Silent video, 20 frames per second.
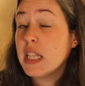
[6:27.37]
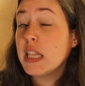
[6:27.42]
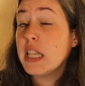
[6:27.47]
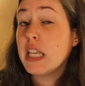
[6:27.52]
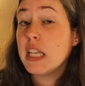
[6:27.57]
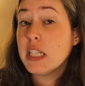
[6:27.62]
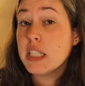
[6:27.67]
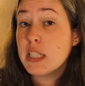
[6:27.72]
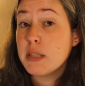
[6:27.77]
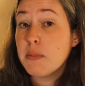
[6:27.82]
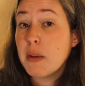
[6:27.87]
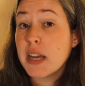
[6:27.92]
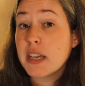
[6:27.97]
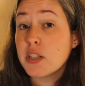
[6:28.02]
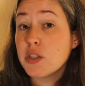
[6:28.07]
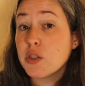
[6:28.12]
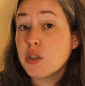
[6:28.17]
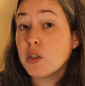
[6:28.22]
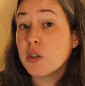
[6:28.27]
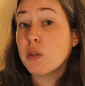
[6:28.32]
the
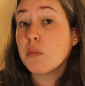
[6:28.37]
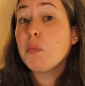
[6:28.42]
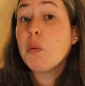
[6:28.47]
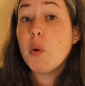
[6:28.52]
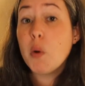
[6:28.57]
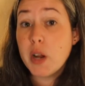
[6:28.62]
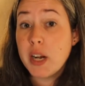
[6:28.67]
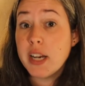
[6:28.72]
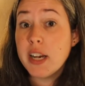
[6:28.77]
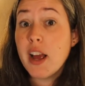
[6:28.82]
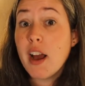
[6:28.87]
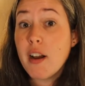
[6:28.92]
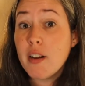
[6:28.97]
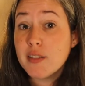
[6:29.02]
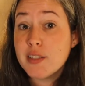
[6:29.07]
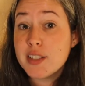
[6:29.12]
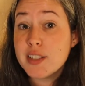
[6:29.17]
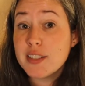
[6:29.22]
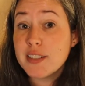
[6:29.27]
inspector pointed out.